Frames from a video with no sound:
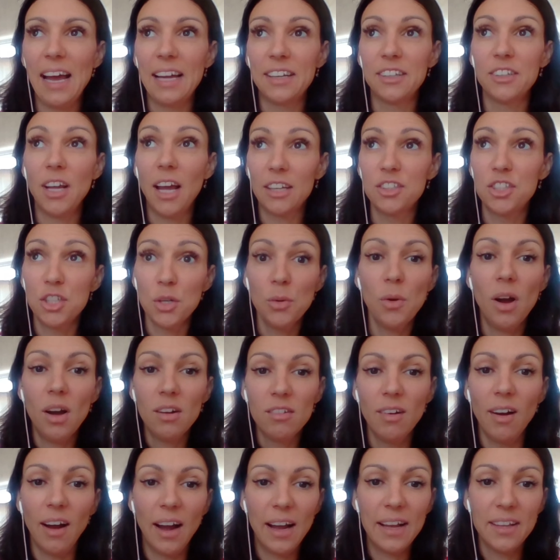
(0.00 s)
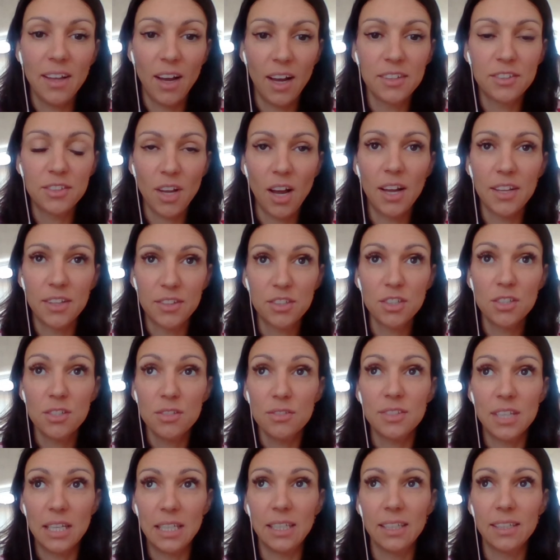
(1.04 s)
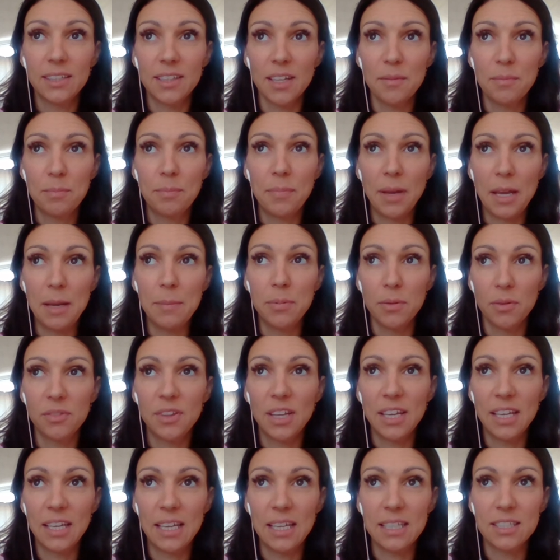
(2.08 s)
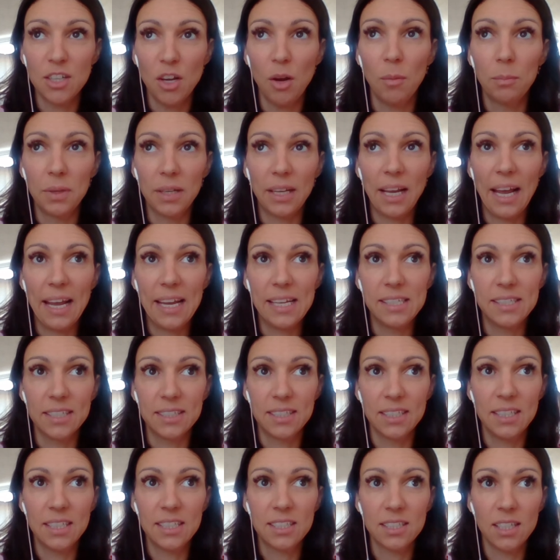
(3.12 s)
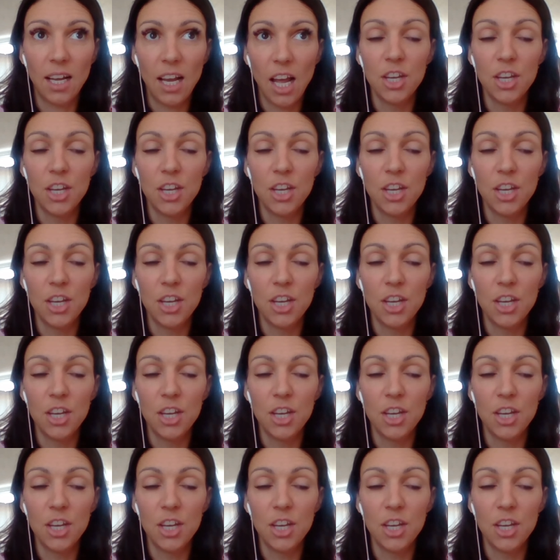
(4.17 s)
and, and you are right. I, I do think that people think it's complicated and it's like